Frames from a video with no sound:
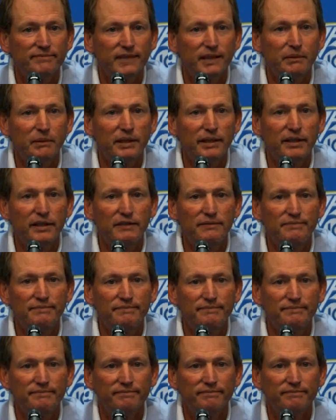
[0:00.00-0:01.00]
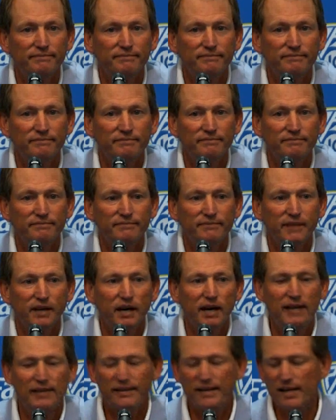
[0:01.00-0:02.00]
Everybody good?
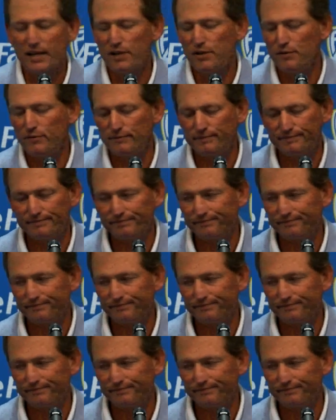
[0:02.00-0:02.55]
All right, thank you.